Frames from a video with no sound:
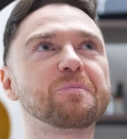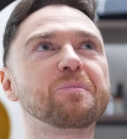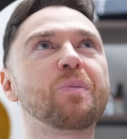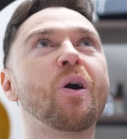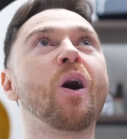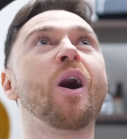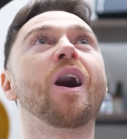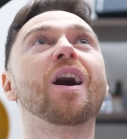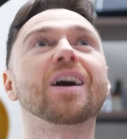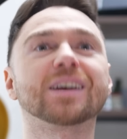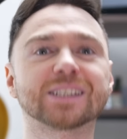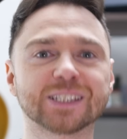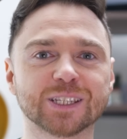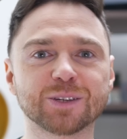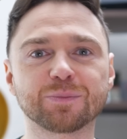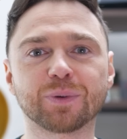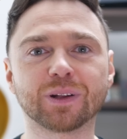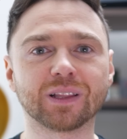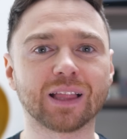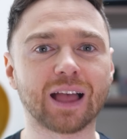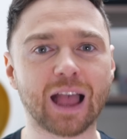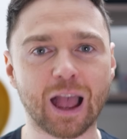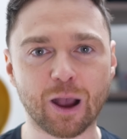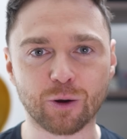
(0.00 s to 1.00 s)

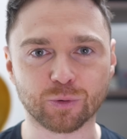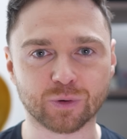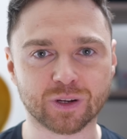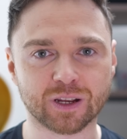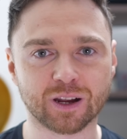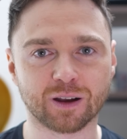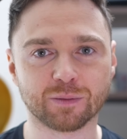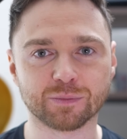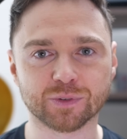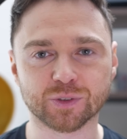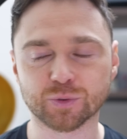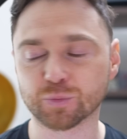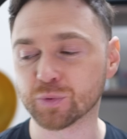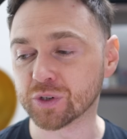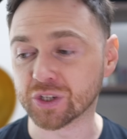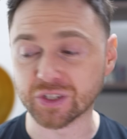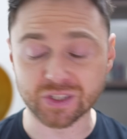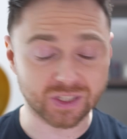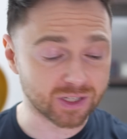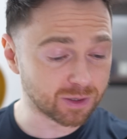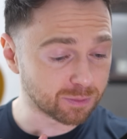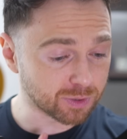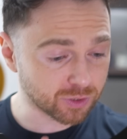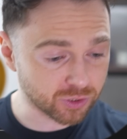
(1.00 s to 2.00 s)
possible outcomes, which
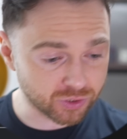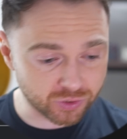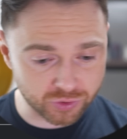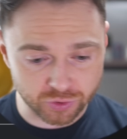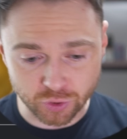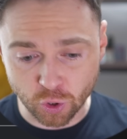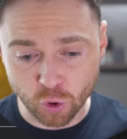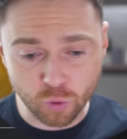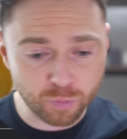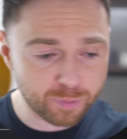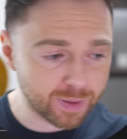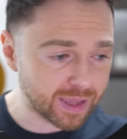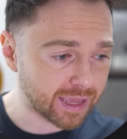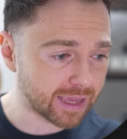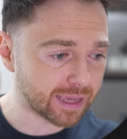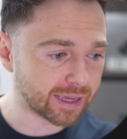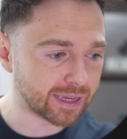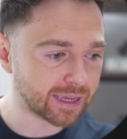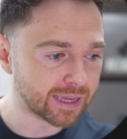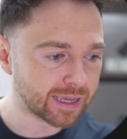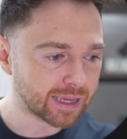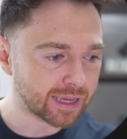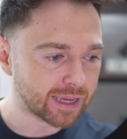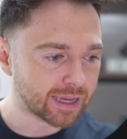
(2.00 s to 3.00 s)
is a number so
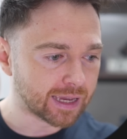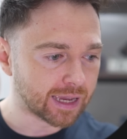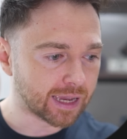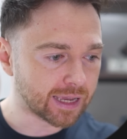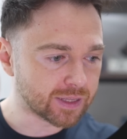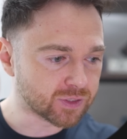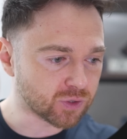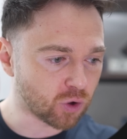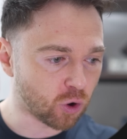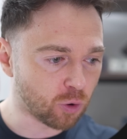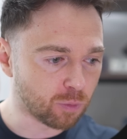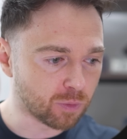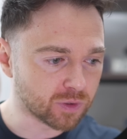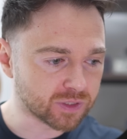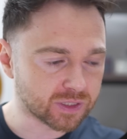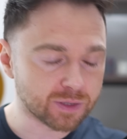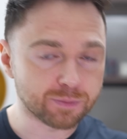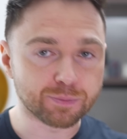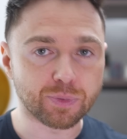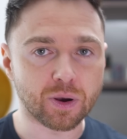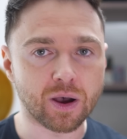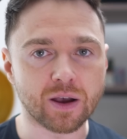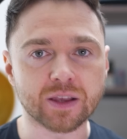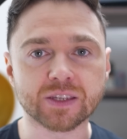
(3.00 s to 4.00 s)
big it's almost
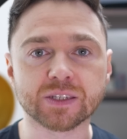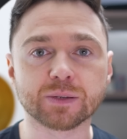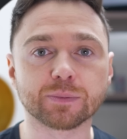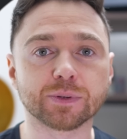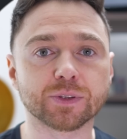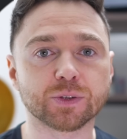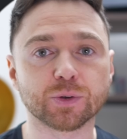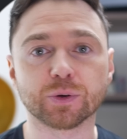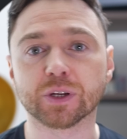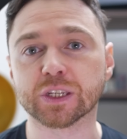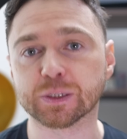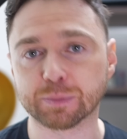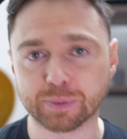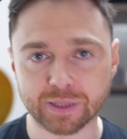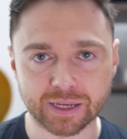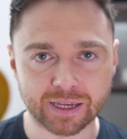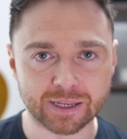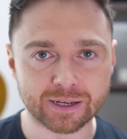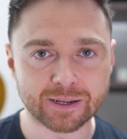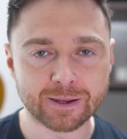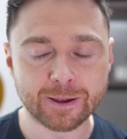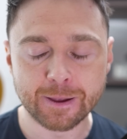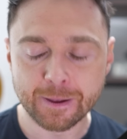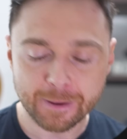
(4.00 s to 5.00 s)
impossible to
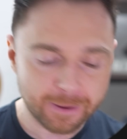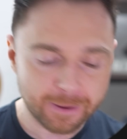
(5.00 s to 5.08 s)
explain.